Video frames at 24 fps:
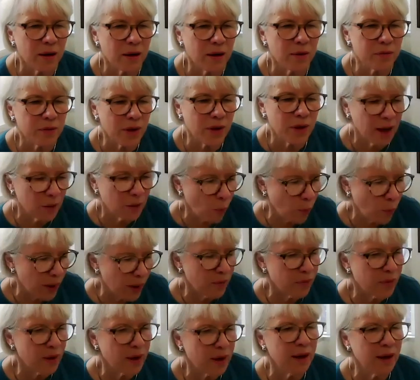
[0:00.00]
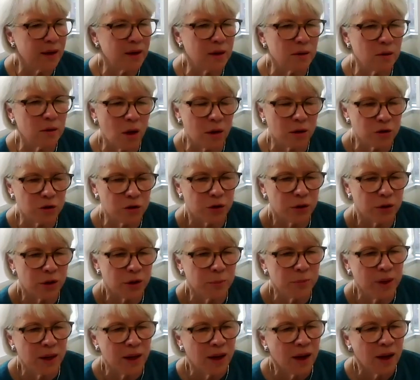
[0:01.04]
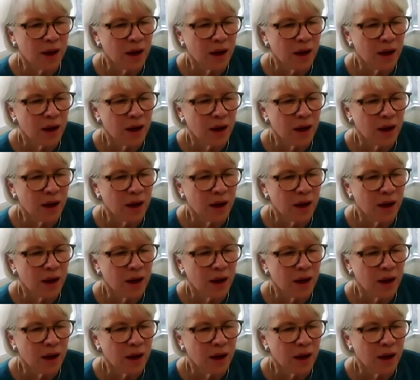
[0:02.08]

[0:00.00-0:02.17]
of kind of where they headed long term,